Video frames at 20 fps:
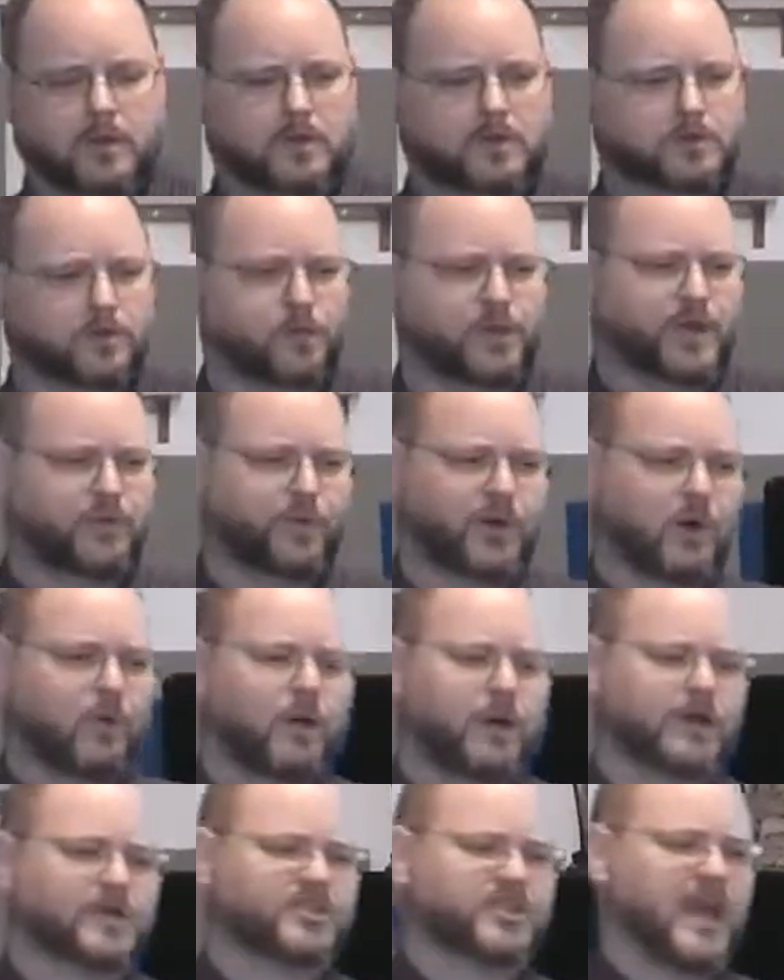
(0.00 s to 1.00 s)
So, people, I
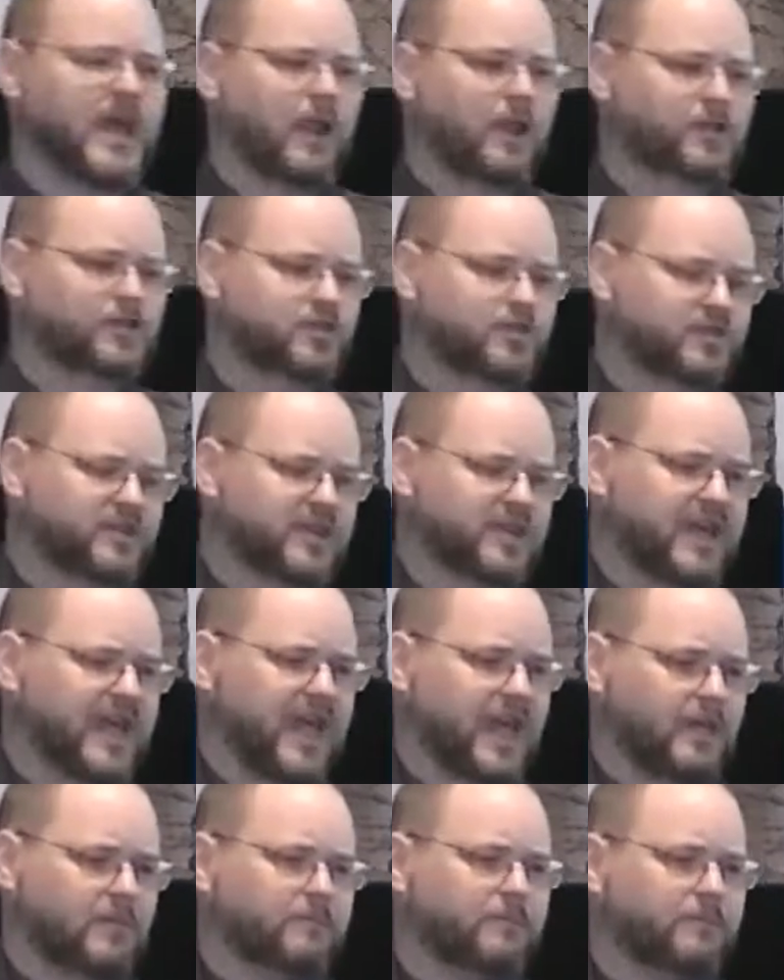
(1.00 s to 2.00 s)
want to challenge you
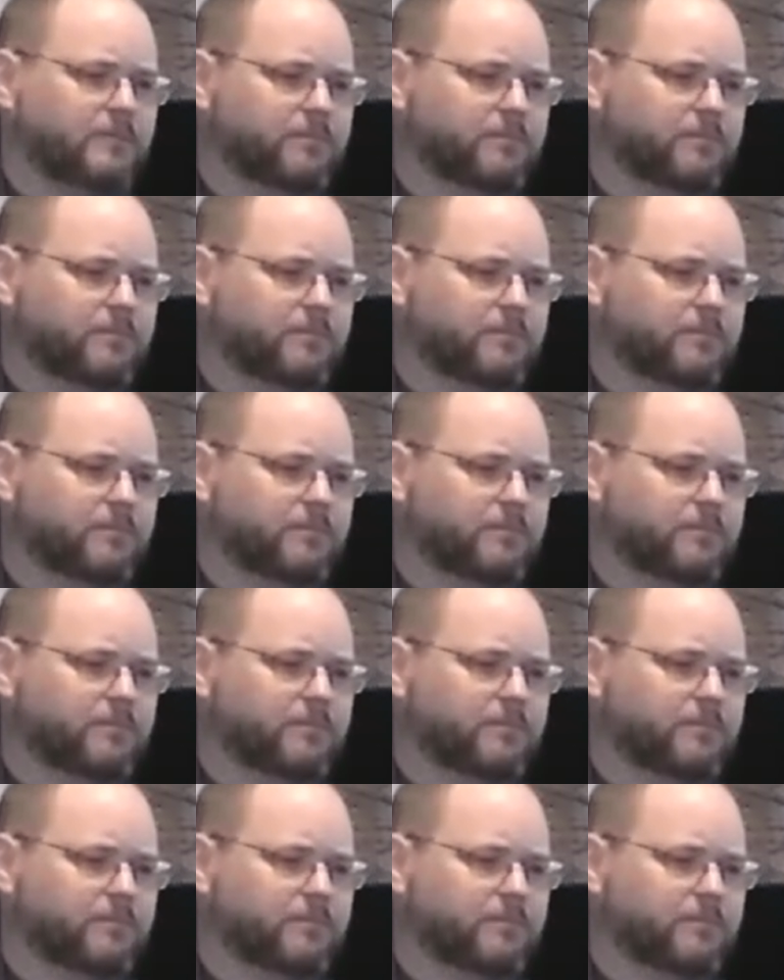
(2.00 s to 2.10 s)
today.